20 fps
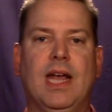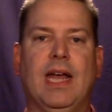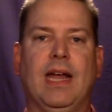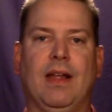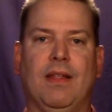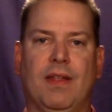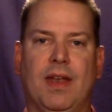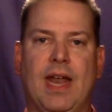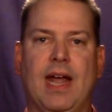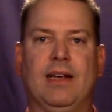
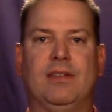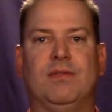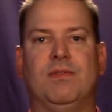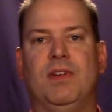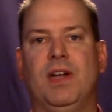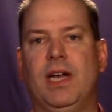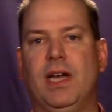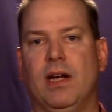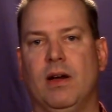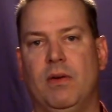in the next
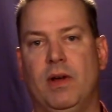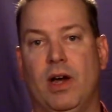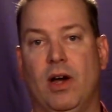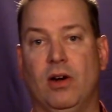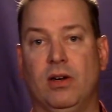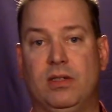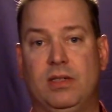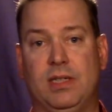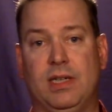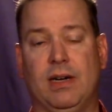video in our
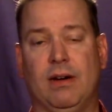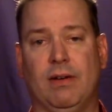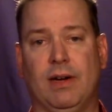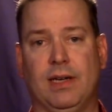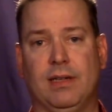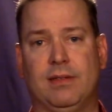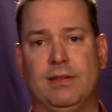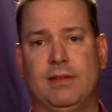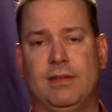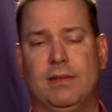
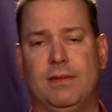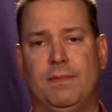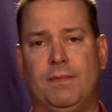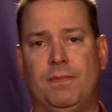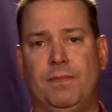series.